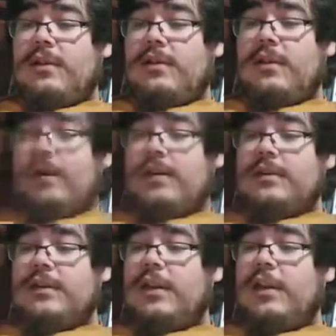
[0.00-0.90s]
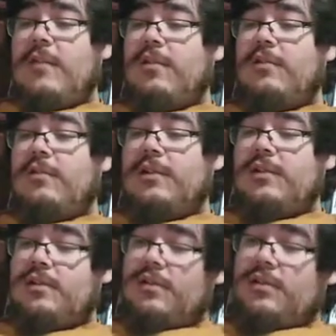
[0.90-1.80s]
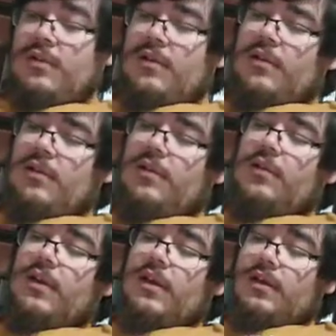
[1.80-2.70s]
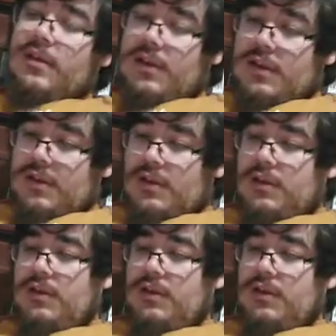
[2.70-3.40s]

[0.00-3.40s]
day on Sunday morning, that day